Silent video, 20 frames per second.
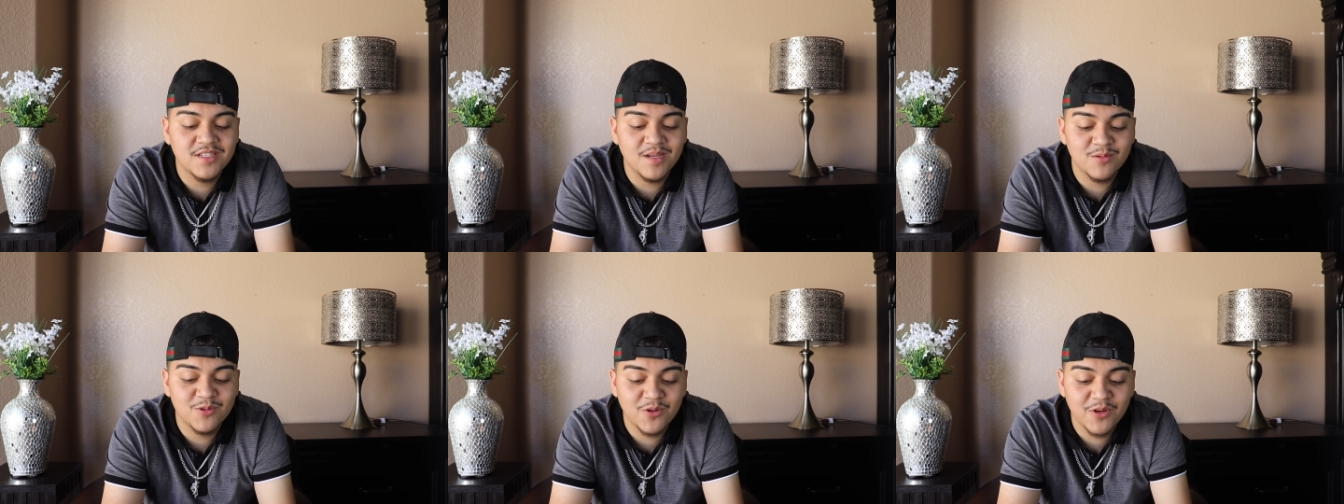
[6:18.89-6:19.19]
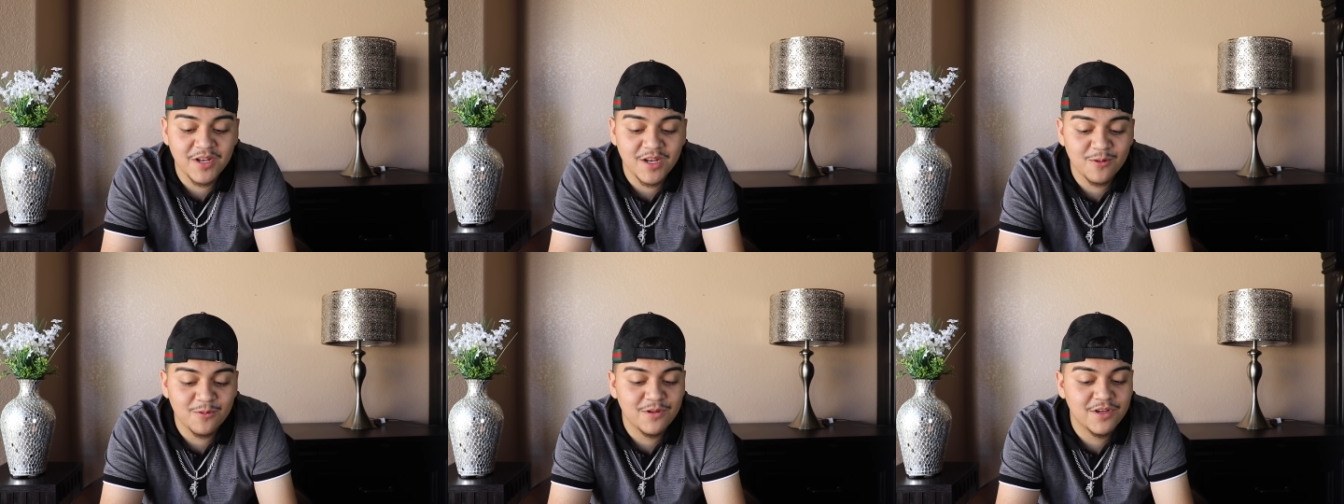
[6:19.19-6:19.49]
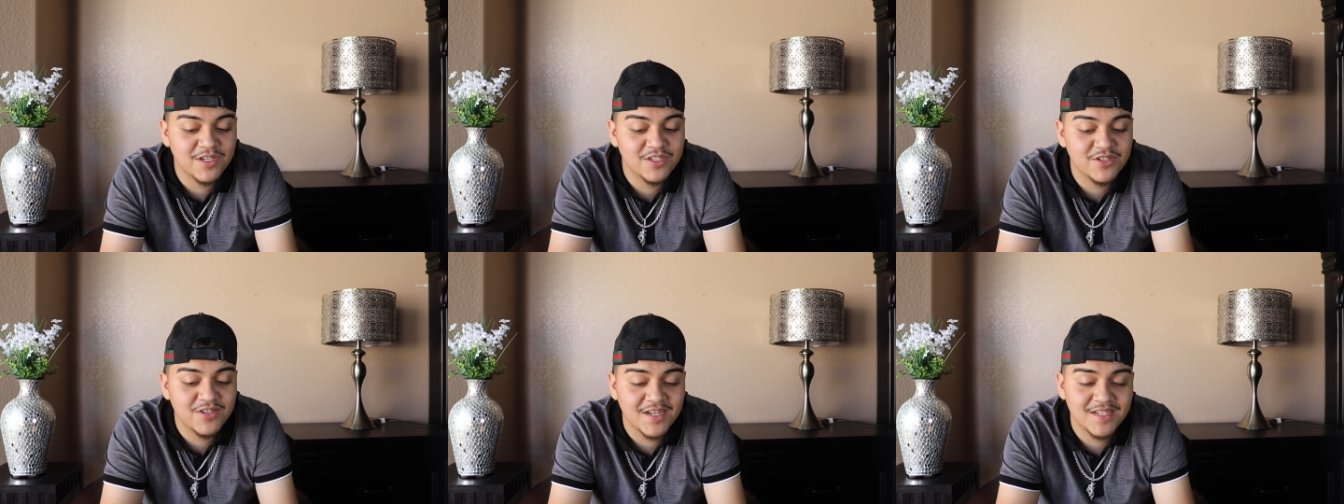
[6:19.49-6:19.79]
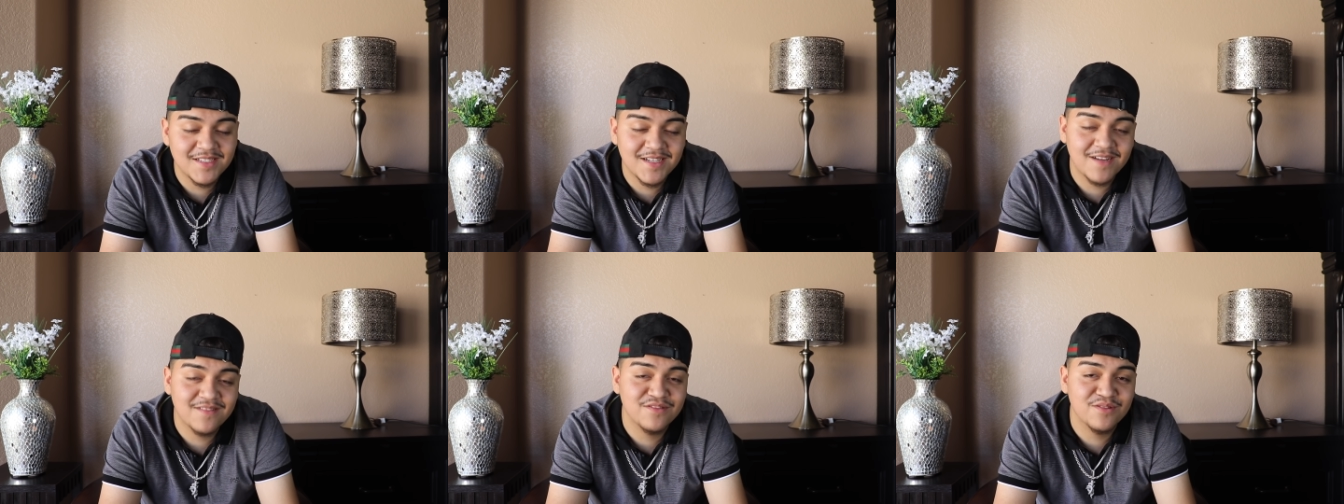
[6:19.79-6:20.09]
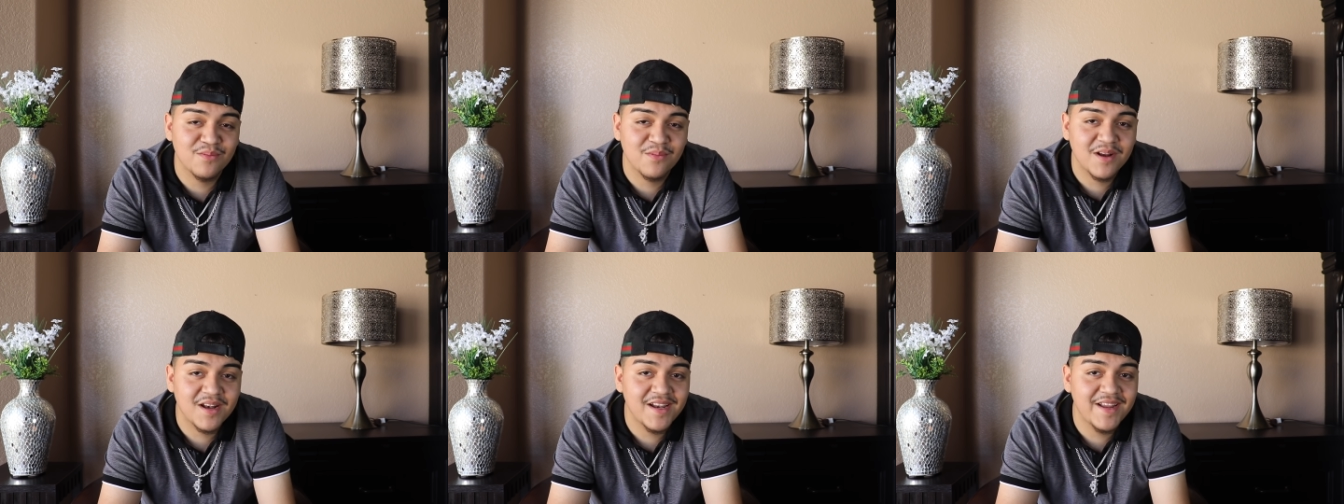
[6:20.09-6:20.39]
I'm doing it because you guys have
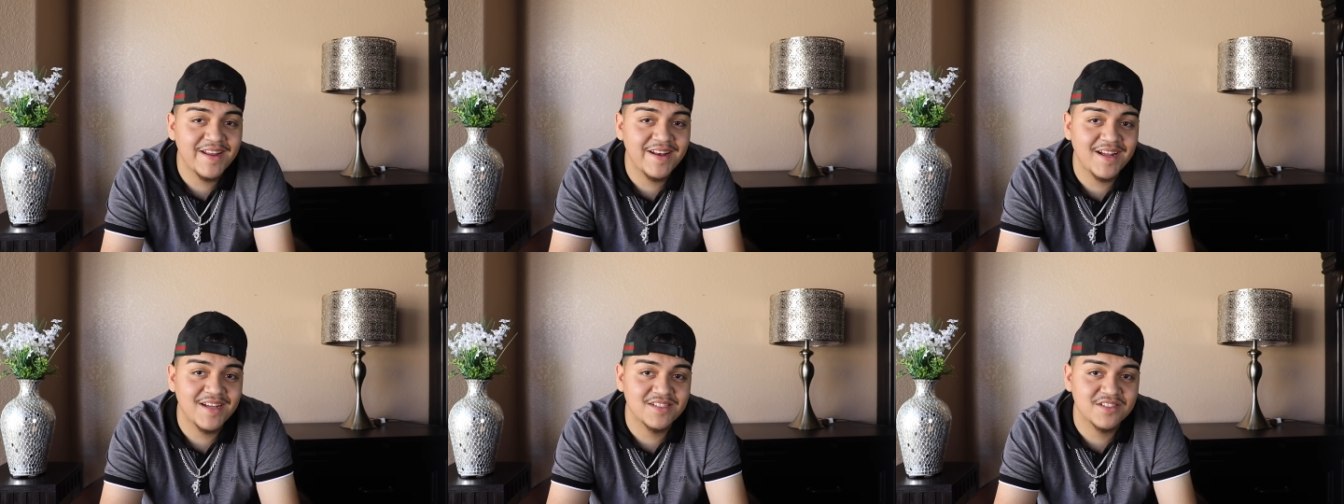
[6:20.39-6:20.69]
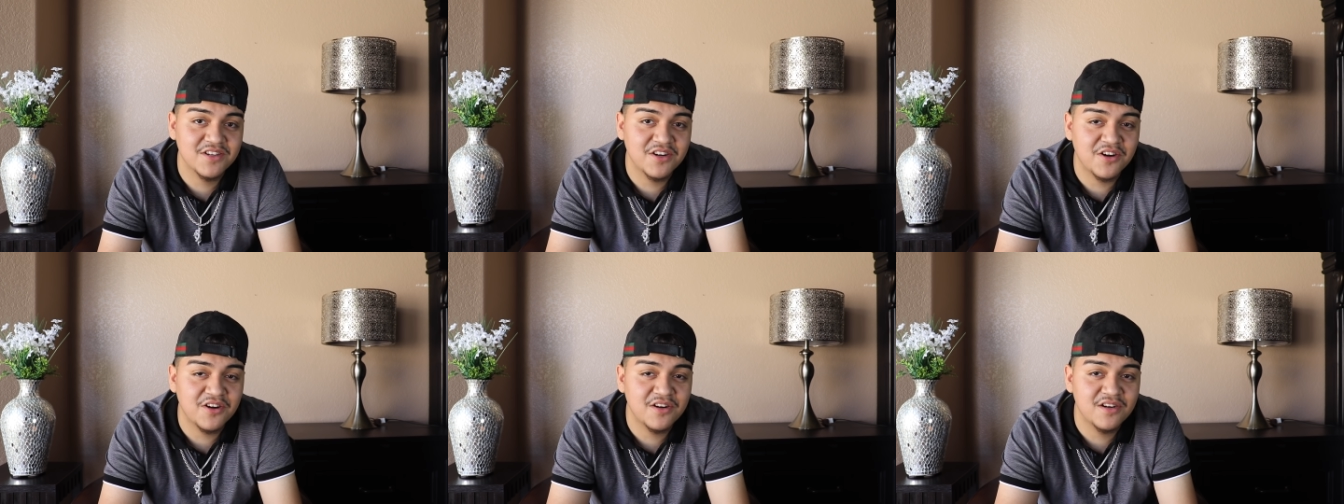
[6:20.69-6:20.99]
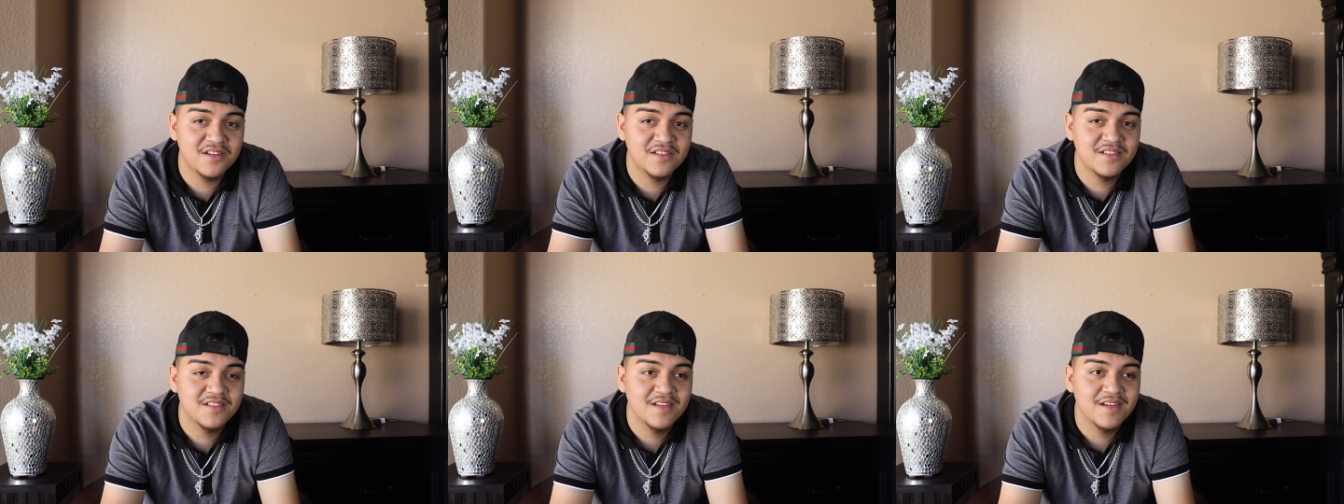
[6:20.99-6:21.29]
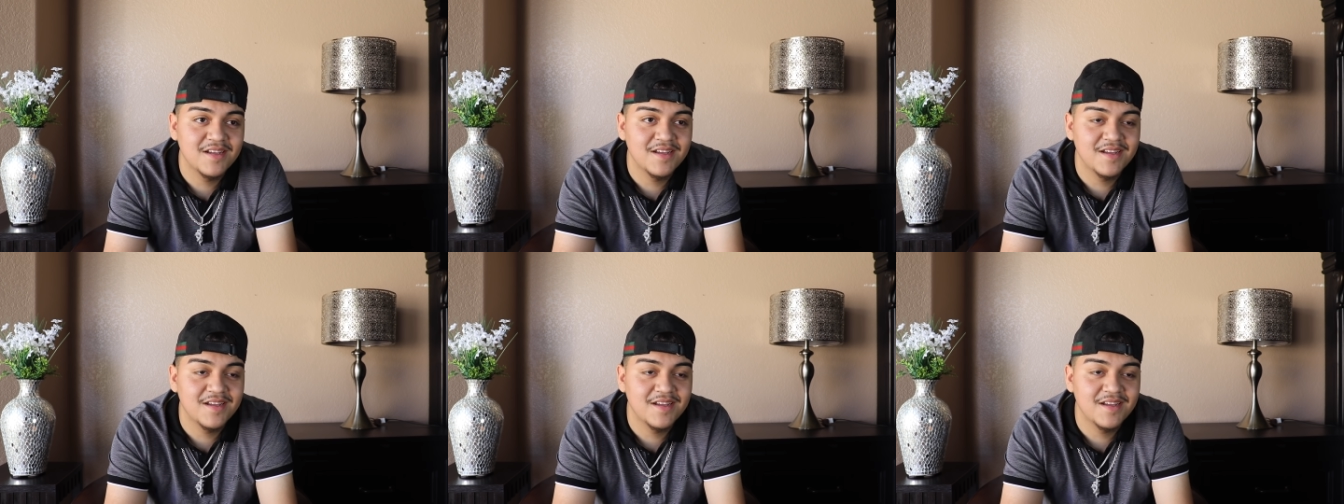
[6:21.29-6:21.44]
some clean ass cars.